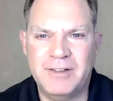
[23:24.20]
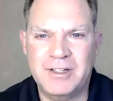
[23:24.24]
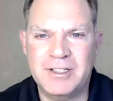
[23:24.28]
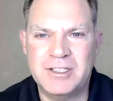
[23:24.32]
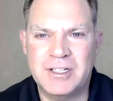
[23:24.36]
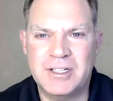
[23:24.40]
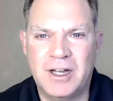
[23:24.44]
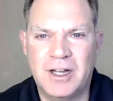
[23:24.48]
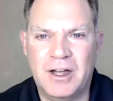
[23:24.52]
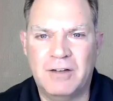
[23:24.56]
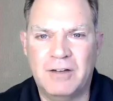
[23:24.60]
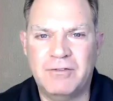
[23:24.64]
heavy
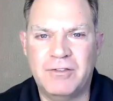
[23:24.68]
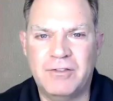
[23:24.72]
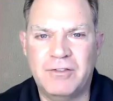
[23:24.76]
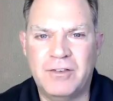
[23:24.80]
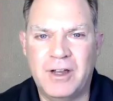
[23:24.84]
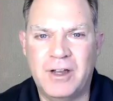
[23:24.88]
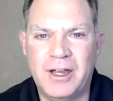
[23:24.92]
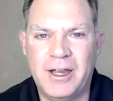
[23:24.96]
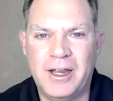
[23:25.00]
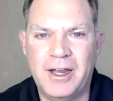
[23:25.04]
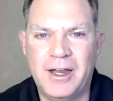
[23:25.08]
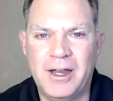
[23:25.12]
stuff,
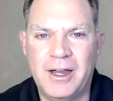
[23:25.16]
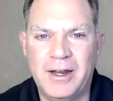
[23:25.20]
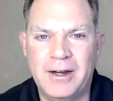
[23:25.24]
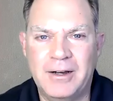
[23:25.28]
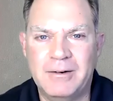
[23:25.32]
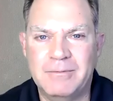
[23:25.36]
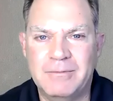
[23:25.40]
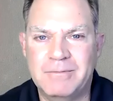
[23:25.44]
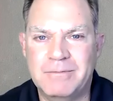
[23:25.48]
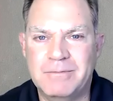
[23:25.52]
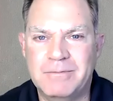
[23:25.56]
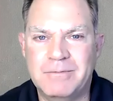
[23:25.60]

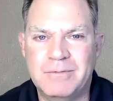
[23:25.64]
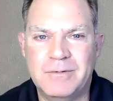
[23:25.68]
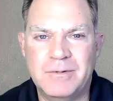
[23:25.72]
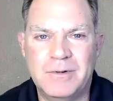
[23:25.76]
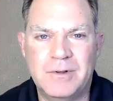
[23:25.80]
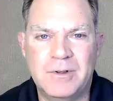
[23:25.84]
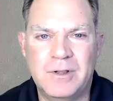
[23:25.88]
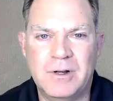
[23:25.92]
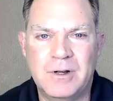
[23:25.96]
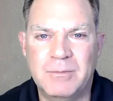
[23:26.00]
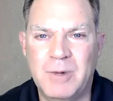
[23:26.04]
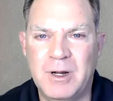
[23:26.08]
and
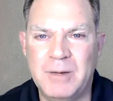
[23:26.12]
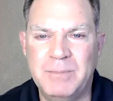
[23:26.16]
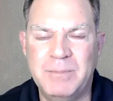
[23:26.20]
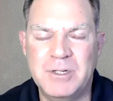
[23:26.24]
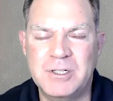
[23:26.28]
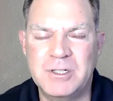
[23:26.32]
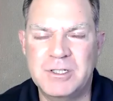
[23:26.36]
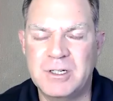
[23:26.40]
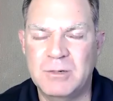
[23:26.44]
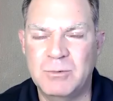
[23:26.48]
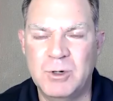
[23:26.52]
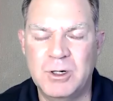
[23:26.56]
there
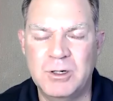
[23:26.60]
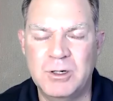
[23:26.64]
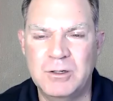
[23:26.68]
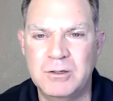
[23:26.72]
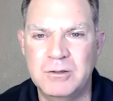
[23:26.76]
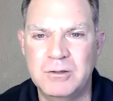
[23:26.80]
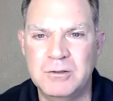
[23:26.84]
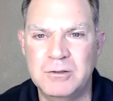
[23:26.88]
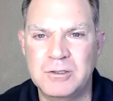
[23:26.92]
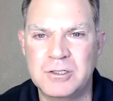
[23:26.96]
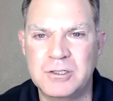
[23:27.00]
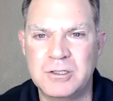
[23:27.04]
might be someone
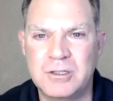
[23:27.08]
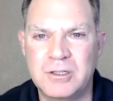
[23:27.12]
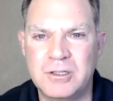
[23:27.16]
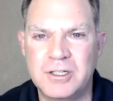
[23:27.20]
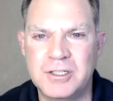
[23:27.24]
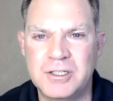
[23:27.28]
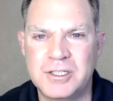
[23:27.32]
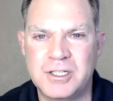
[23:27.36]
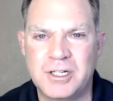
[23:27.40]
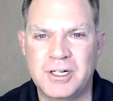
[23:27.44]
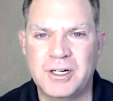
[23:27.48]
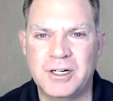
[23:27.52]
who's
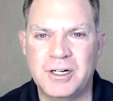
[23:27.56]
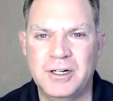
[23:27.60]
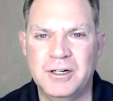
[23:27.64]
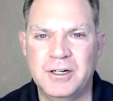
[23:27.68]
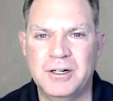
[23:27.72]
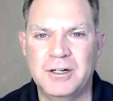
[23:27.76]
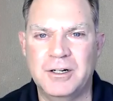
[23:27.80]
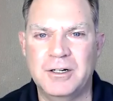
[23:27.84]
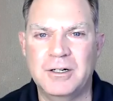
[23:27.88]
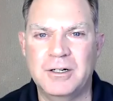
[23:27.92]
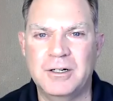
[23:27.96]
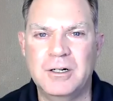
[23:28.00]
listening
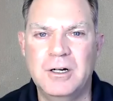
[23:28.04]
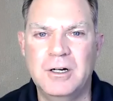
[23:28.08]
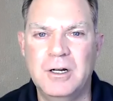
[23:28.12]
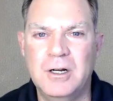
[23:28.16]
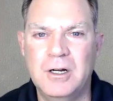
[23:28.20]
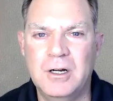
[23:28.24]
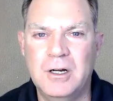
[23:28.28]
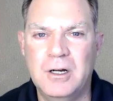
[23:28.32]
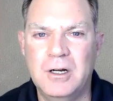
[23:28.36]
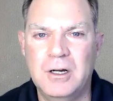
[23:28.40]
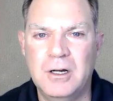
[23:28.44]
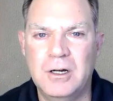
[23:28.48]
here
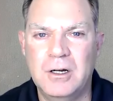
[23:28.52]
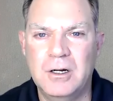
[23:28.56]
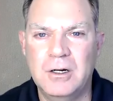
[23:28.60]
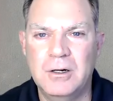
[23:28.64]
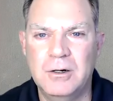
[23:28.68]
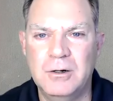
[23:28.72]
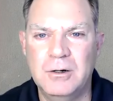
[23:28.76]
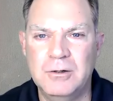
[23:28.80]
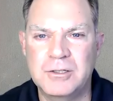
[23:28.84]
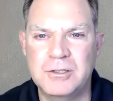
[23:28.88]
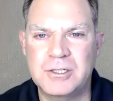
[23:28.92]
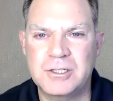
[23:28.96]

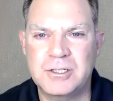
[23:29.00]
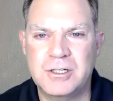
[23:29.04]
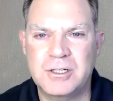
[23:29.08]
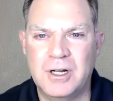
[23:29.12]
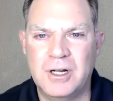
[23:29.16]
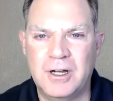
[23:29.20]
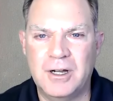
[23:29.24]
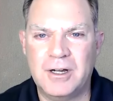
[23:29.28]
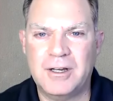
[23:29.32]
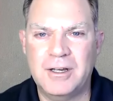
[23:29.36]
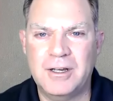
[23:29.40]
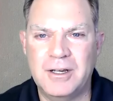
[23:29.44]
who's
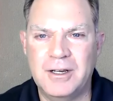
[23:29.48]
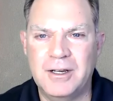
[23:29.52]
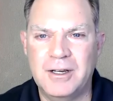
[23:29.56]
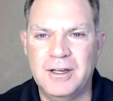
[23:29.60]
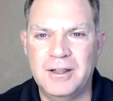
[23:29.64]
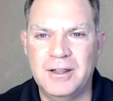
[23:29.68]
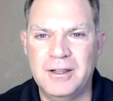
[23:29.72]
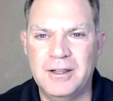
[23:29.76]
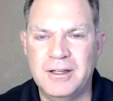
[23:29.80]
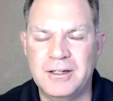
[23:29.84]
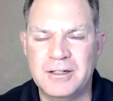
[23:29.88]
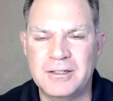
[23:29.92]
stuck
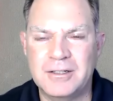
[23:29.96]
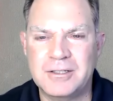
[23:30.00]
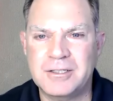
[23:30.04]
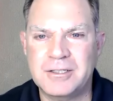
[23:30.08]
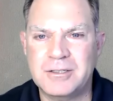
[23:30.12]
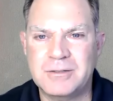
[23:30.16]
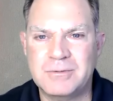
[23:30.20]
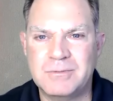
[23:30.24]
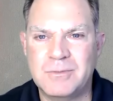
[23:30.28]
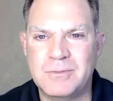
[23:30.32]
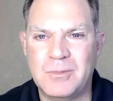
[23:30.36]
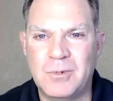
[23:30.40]
in
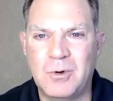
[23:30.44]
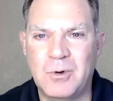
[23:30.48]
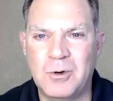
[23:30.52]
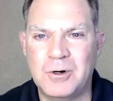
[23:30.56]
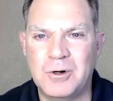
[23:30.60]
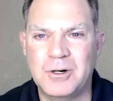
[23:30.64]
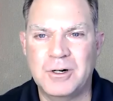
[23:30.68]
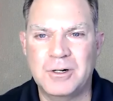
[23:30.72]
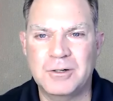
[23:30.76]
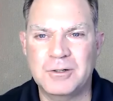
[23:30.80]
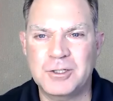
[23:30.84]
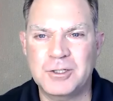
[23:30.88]
this
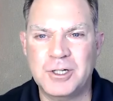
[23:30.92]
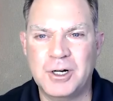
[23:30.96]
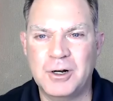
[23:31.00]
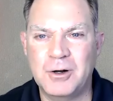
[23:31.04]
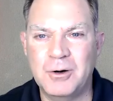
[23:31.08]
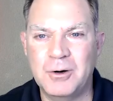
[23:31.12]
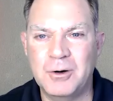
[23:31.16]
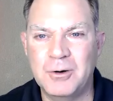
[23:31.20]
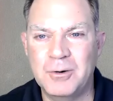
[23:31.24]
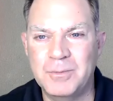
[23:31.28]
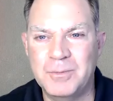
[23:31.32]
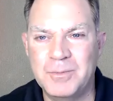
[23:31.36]
horror
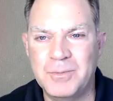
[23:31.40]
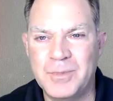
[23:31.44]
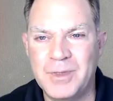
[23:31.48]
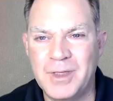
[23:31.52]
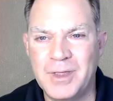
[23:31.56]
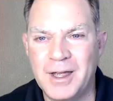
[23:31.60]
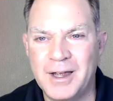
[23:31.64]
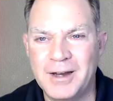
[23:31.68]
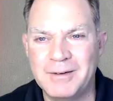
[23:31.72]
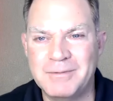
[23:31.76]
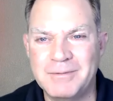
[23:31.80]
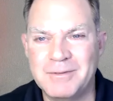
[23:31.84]
show
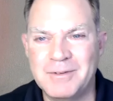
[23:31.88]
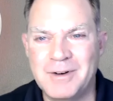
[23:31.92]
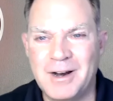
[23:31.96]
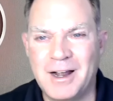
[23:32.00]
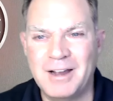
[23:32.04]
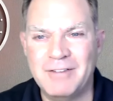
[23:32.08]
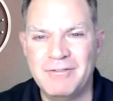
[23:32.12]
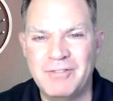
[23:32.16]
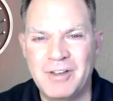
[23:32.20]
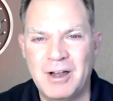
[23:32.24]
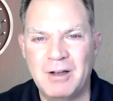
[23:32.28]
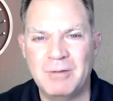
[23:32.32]
that
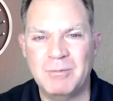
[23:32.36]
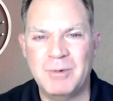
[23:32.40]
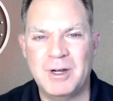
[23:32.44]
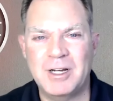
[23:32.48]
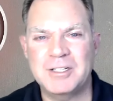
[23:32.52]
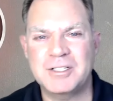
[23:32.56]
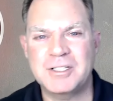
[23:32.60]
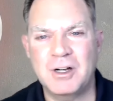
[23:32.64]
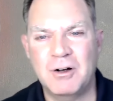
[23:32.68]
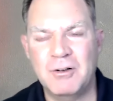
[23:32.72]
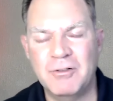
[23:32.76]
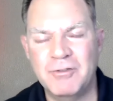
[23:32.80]
I found
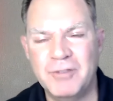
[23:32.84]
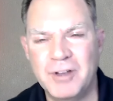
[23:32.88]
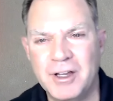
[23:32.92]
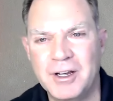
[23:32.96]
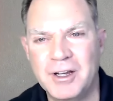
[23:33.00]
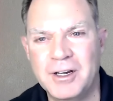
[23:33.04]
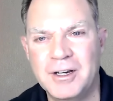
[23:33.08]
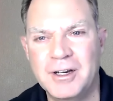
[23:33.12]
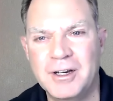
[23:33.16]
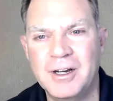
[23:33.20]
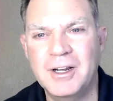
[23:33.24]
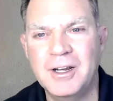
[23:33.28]
myself
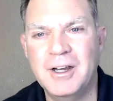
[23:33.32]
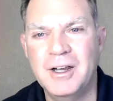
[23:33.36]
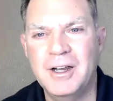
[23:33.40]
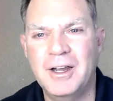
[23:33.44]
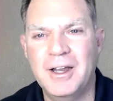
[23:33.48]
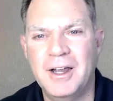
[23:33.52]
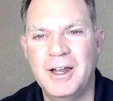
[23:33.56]
in,